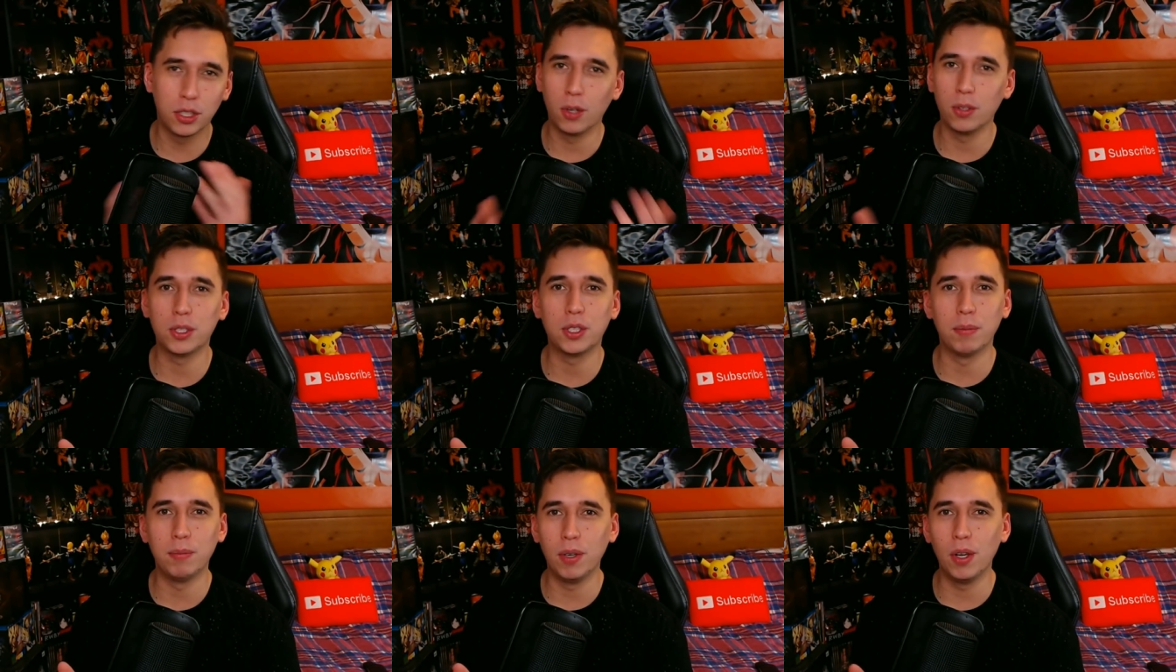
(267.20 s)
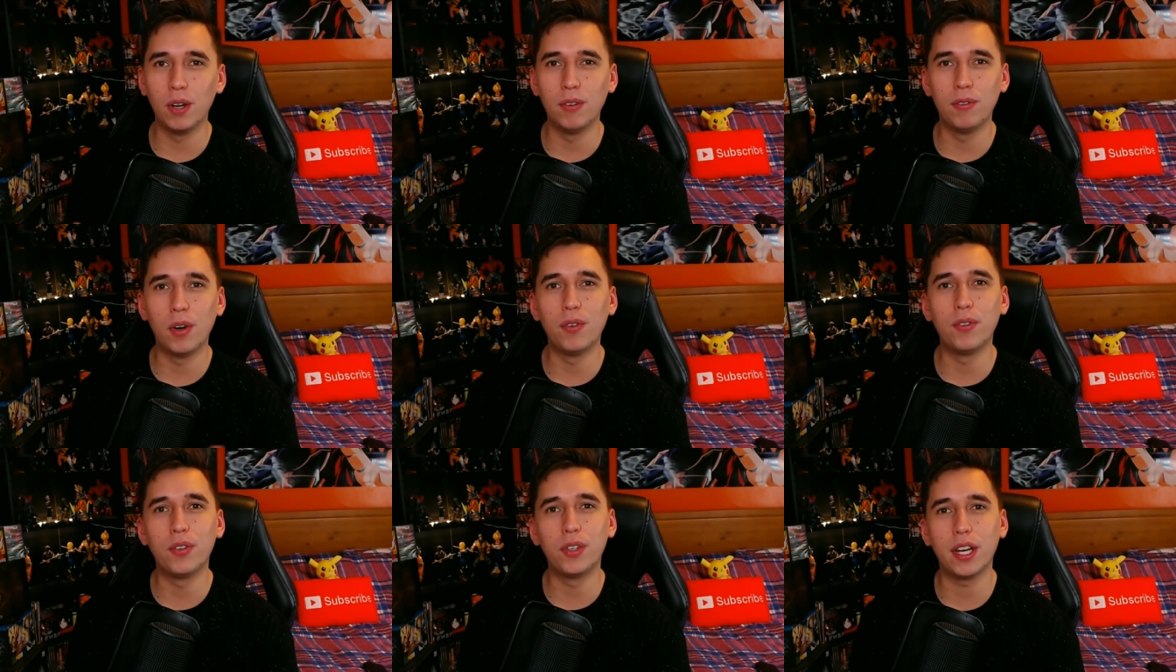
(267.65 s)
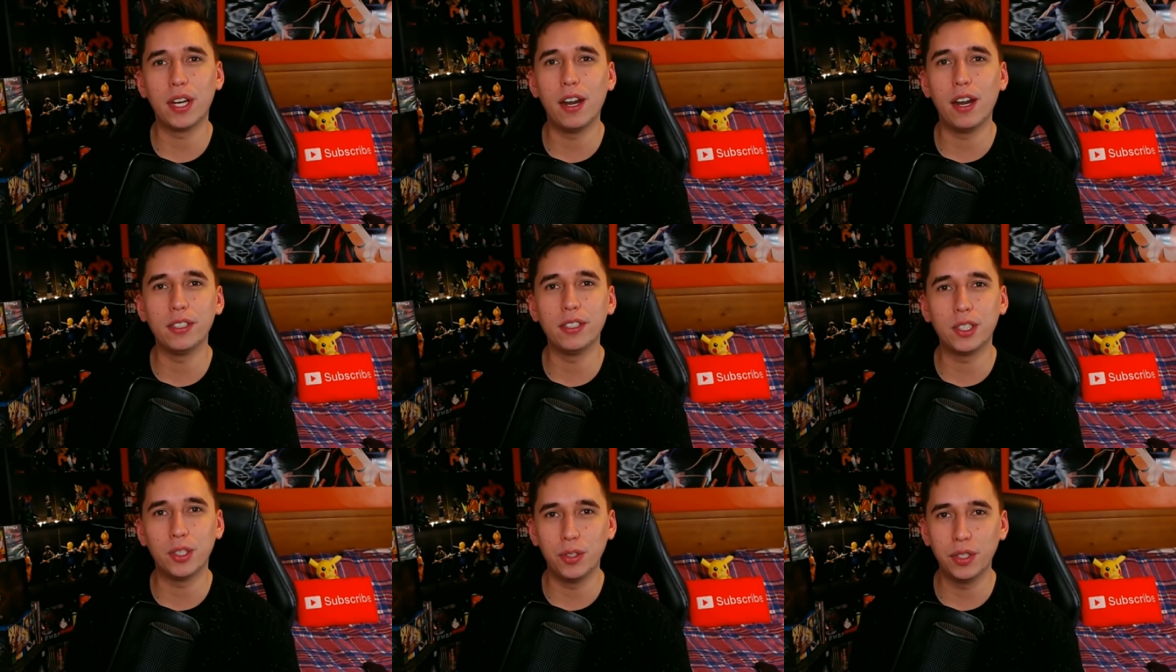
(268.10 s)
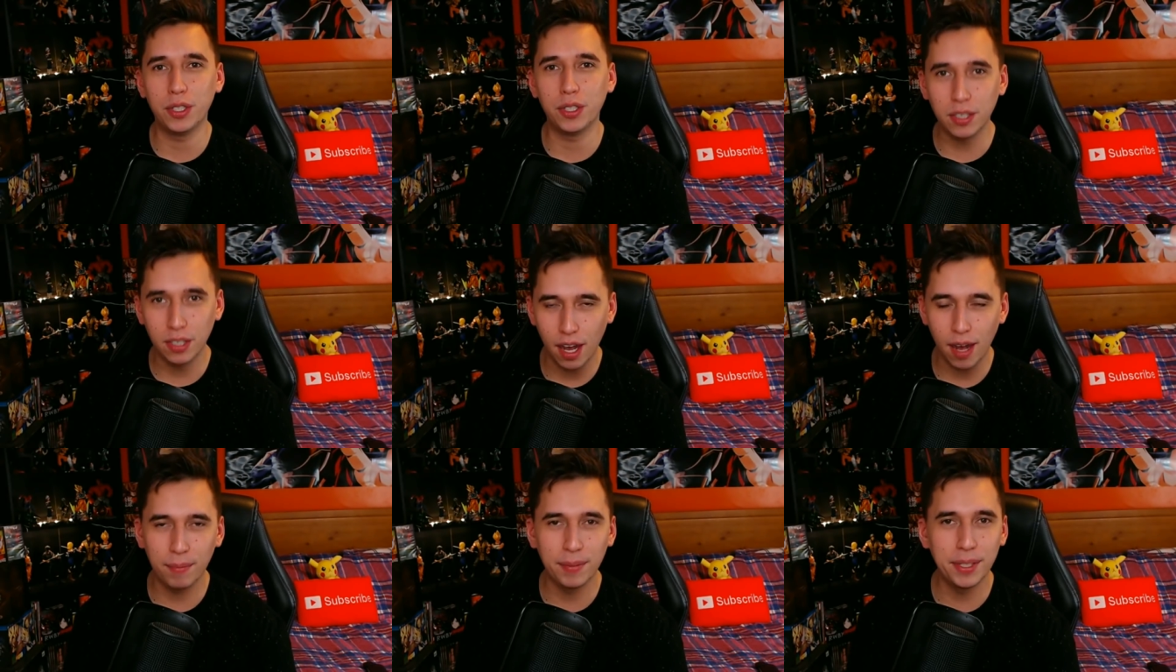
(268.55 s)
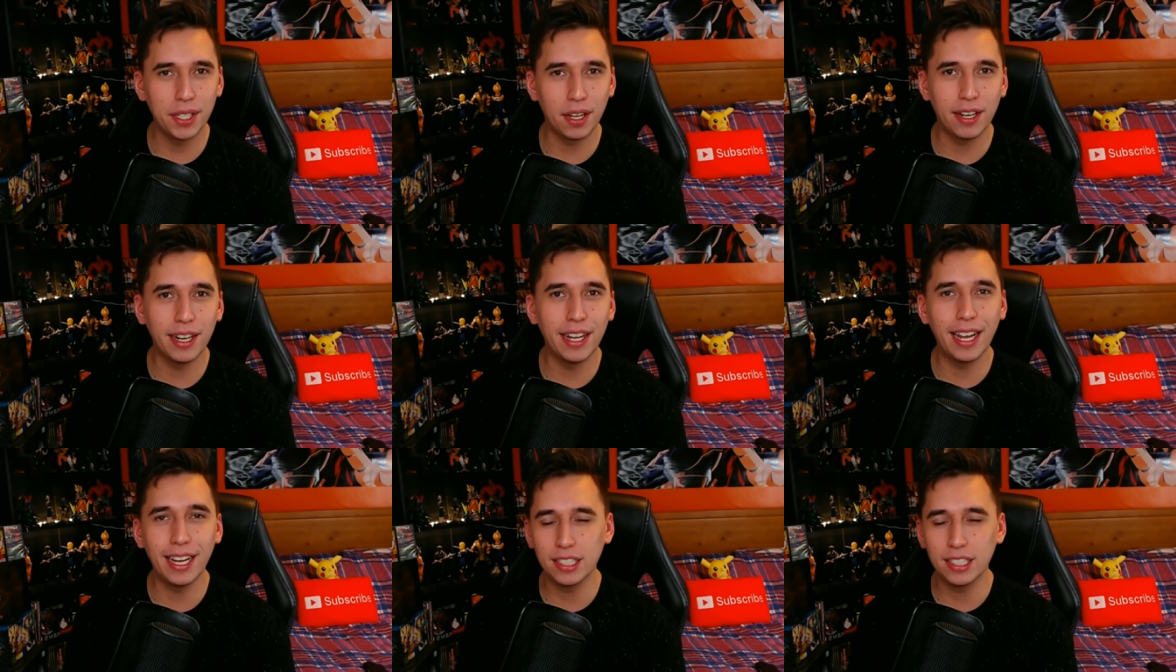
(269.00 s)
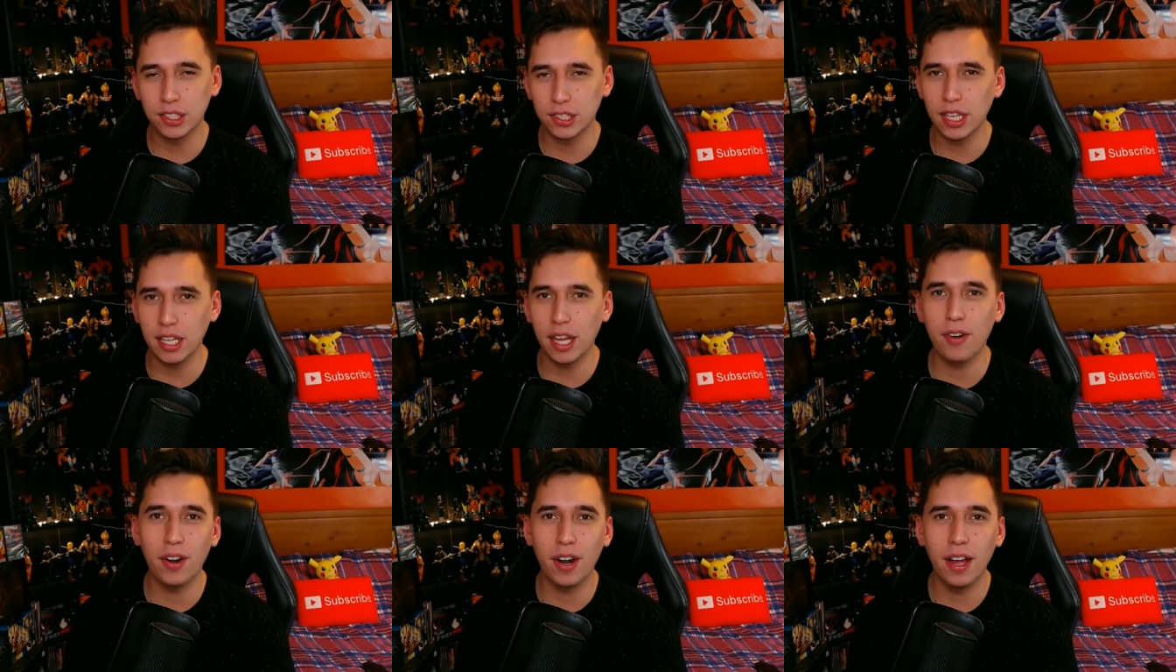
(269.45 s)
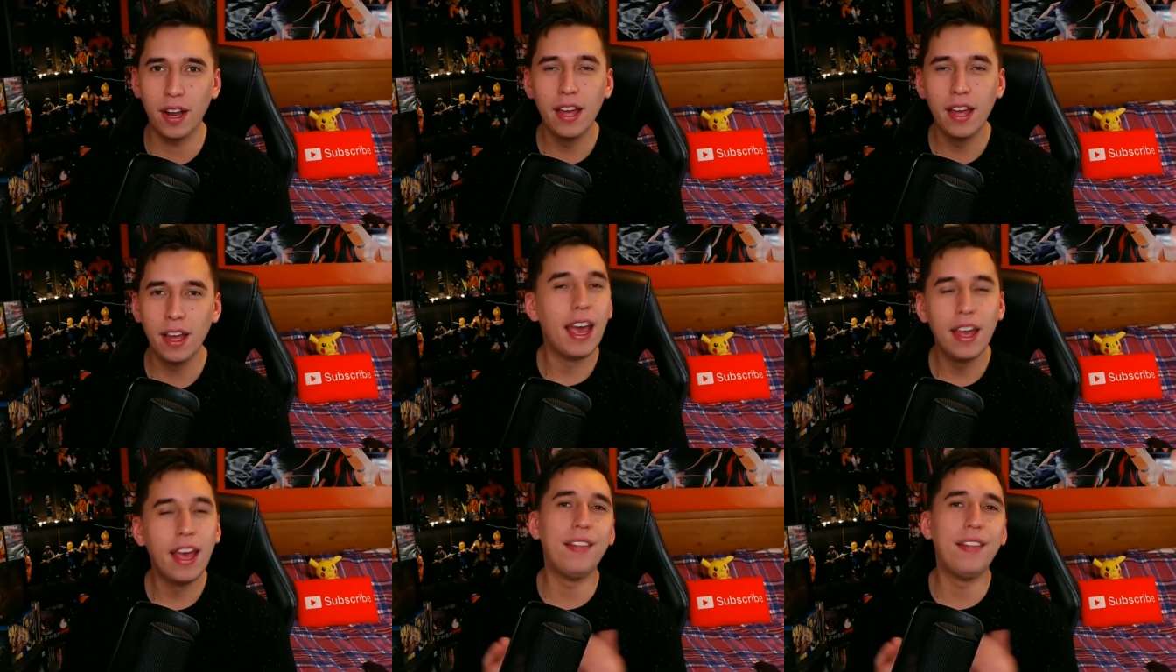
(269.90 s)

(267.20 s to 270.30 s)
show some love over there so you can comment on it, etc.